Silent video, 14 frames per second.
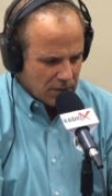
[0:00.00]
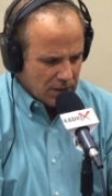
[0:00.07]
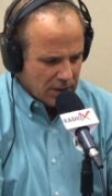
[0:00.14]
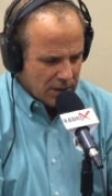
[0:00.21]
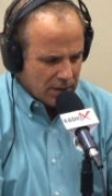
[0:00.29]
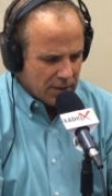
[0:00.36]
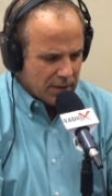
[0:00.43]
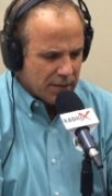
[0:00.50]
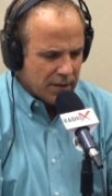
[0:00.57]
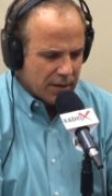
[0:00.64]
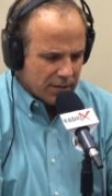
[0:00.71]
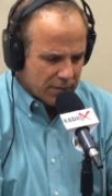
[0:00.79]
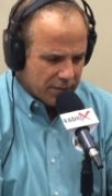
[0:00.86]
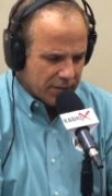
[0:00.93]
the
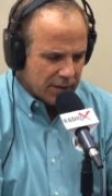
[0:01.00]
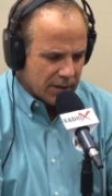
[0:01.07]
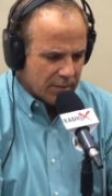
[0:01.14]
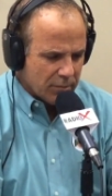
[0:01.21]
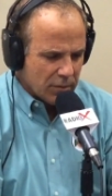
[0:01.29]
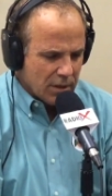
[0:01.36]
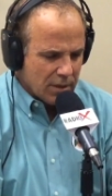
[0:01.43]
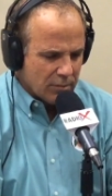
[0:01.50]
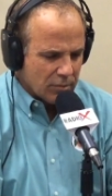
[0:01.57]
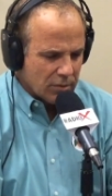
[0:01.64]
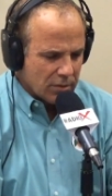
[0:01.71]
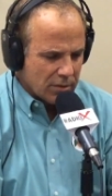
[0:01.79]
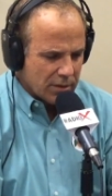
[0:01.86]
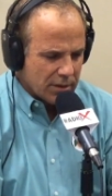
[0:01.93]
other thing I'm
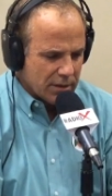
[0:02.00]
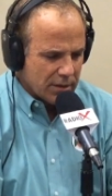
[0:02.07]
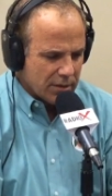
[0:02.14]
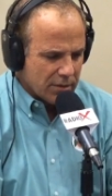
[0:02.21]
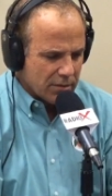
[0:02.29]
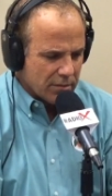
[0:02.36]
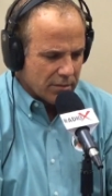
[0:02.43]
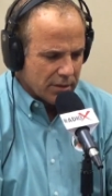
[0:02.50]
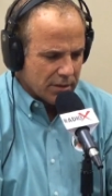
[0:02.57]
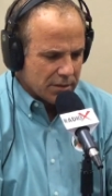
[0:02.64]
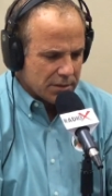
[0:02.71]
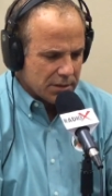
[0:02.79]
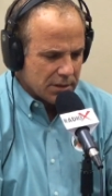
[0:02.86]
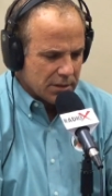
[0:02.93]
learning here
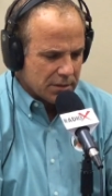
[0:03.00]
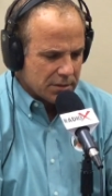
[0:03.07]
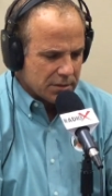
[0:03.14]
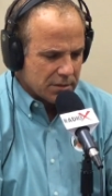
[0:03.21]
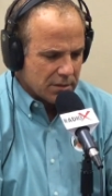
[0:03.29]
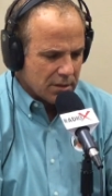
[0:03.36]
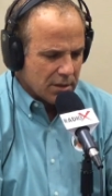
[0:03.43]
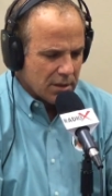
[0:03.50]
is that it's